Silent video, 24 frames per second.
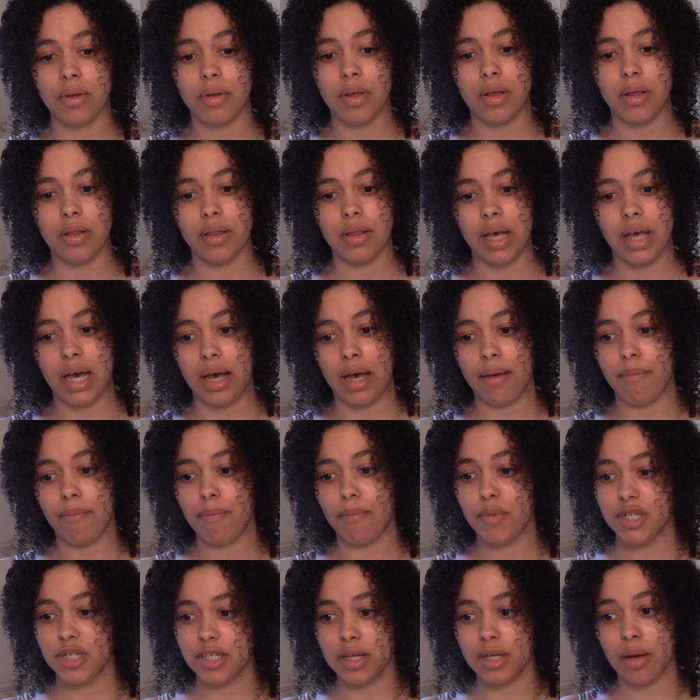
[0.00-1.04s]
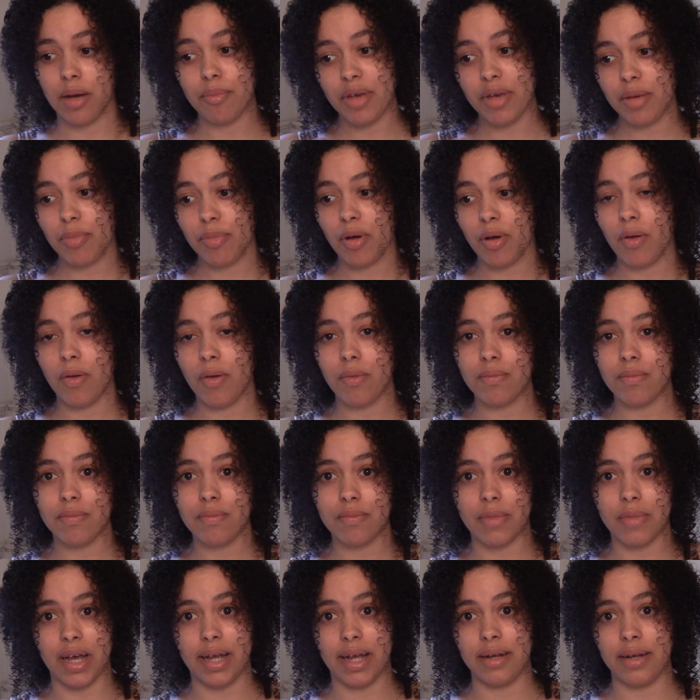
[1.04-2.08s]
that some people
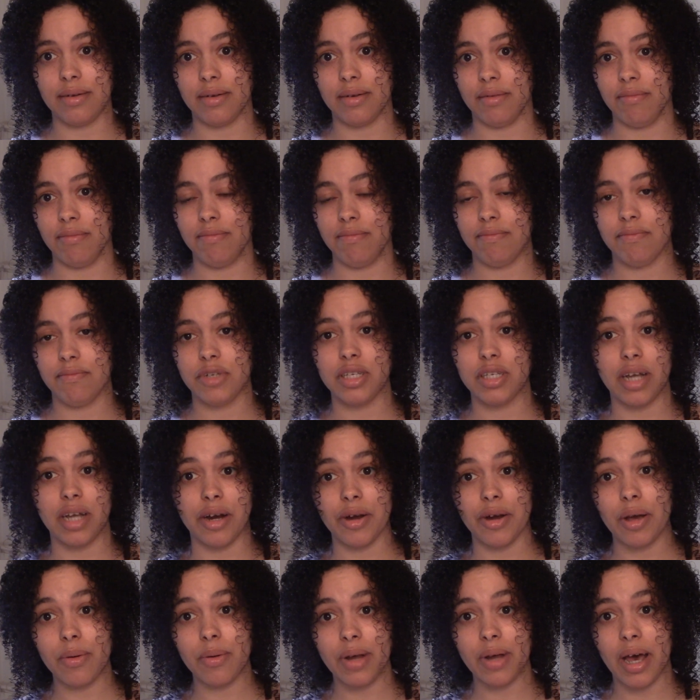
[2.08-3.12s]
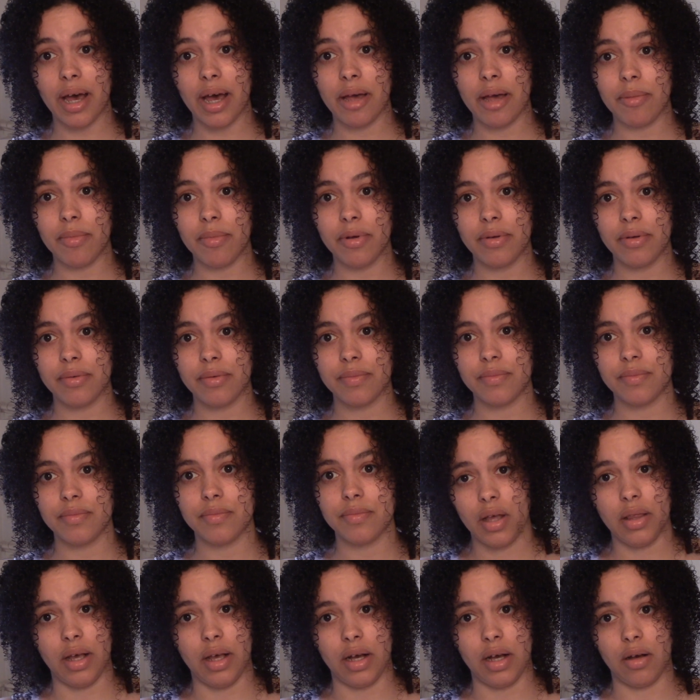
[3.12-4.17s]
like to stereotype.
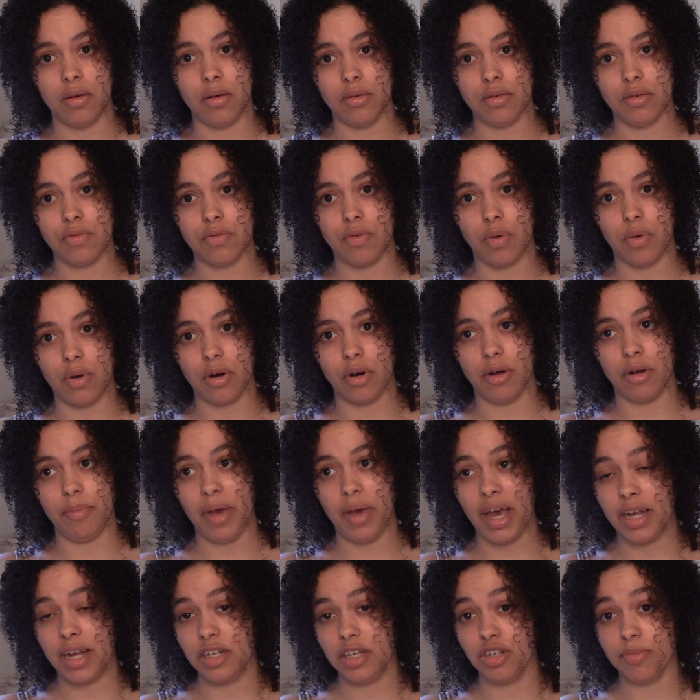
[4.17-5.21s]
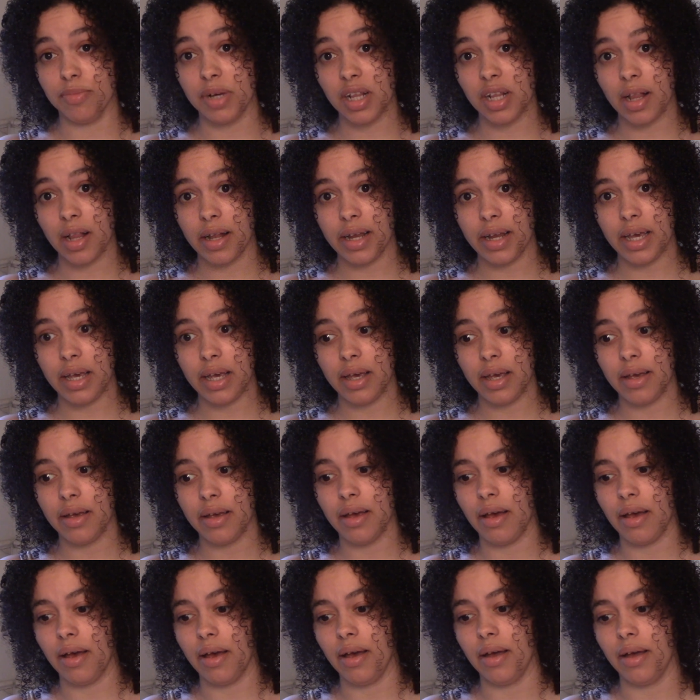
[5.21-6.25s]
That goes for
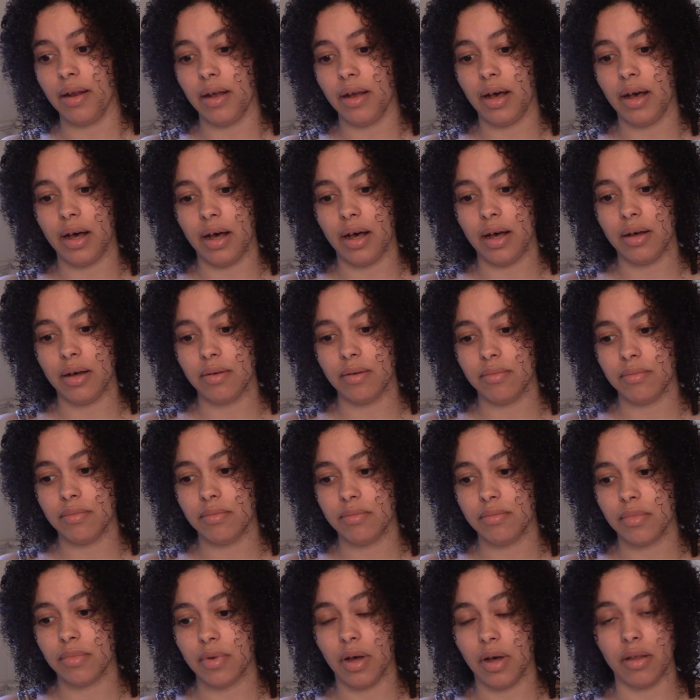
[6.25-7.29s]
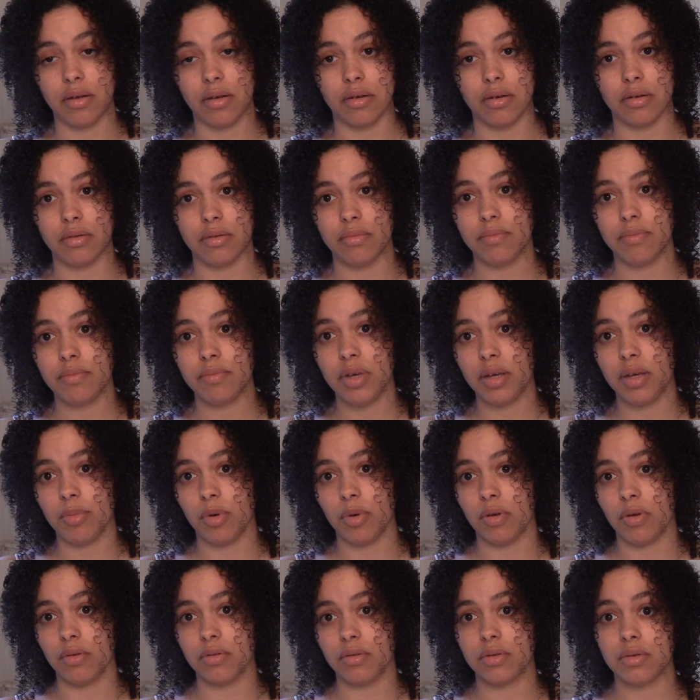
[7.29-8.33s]
manageability and other
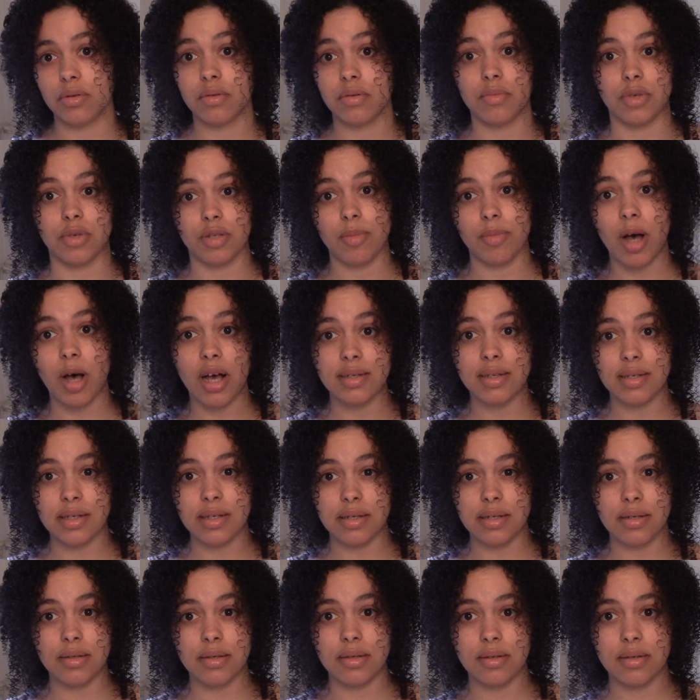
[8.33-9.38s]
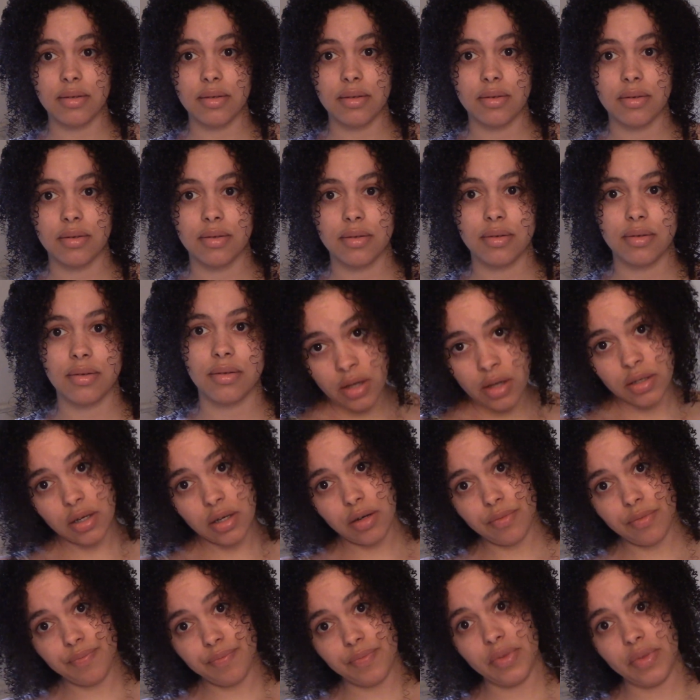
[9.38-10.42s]
people's responses.
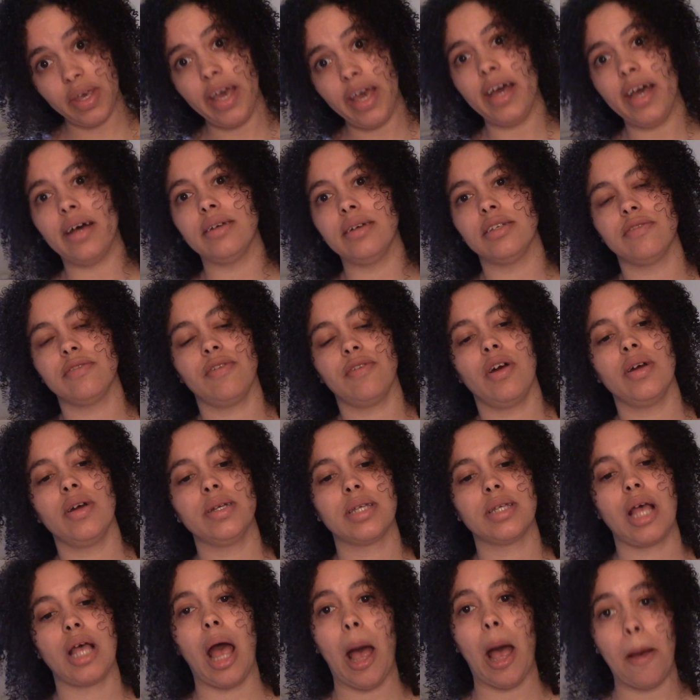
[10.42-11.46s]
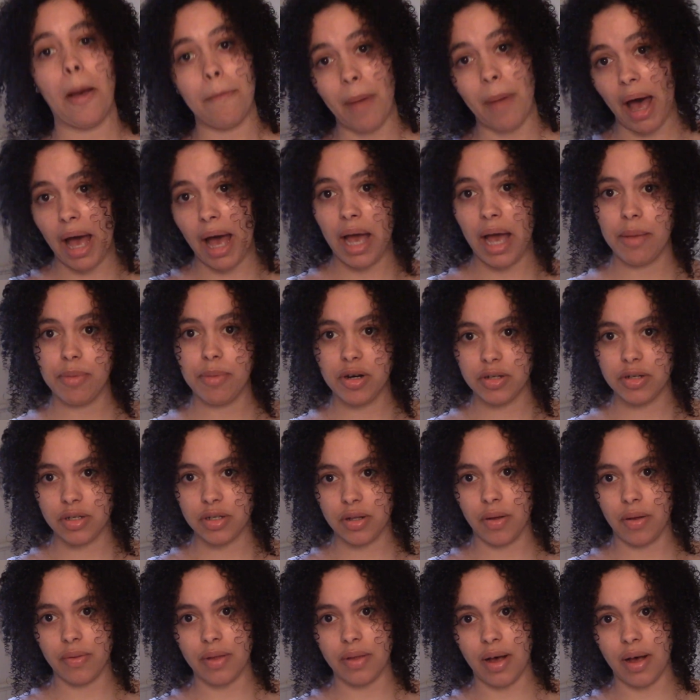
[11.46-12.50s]
So yeah, as far as my
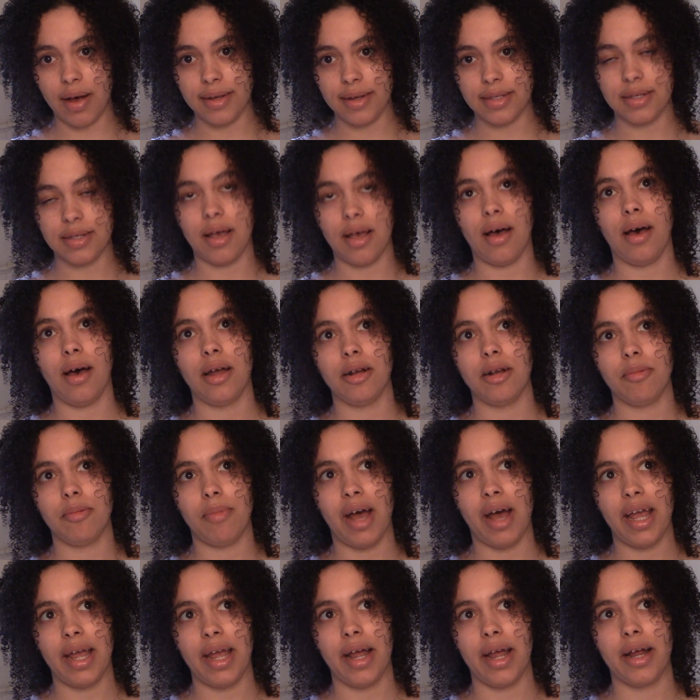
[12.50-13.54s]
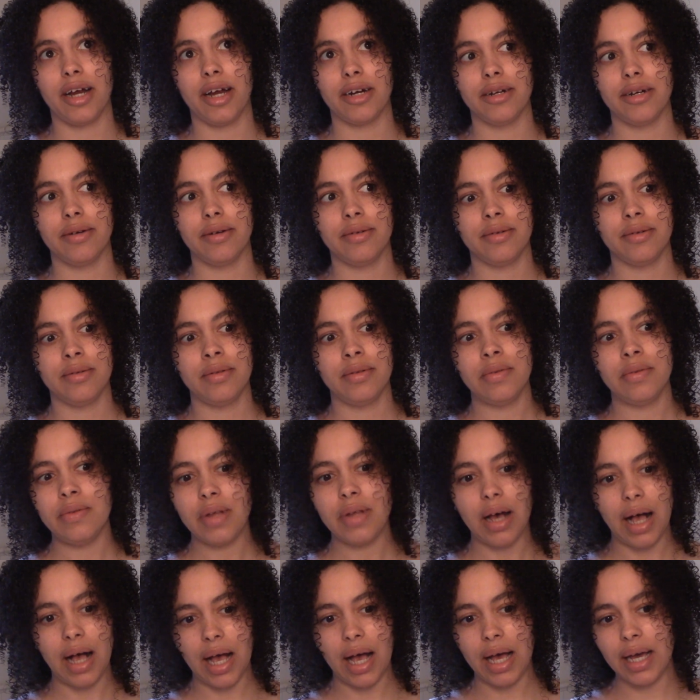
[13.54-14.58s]
personal thoughts on my hair,
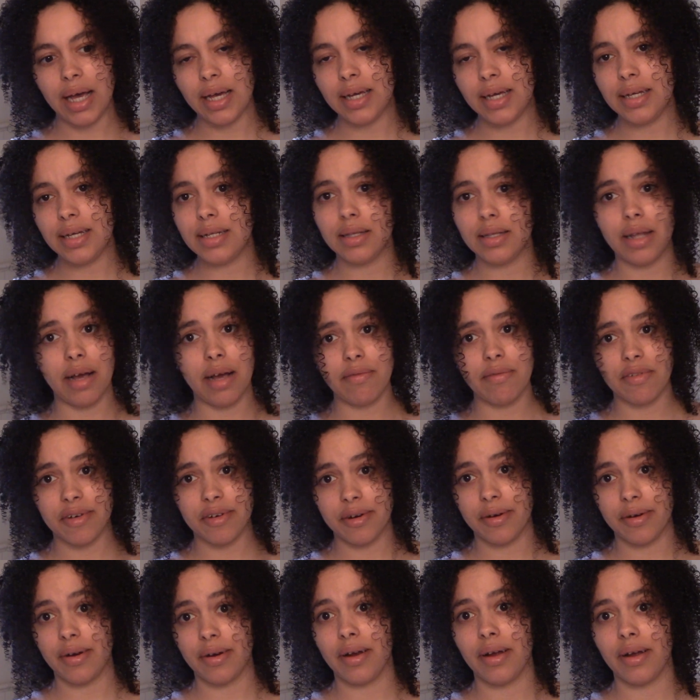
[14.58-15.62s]
I never